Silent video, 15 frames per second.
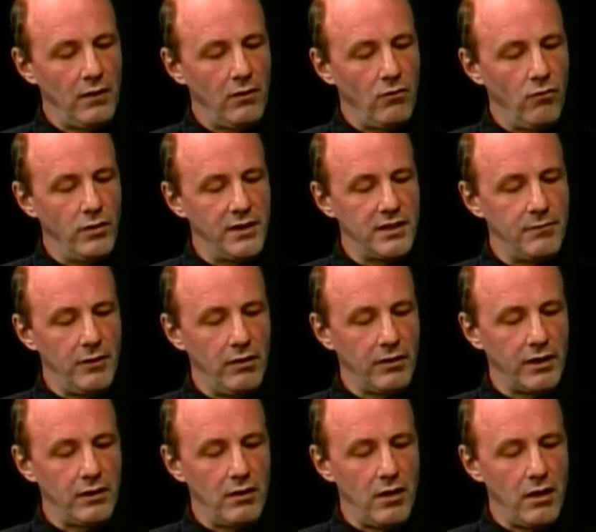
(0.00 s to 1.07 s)
What is
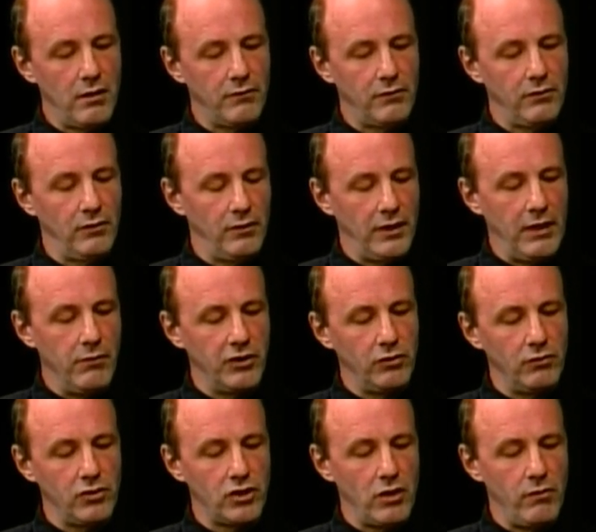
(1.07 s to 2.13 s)
American art? He went to a show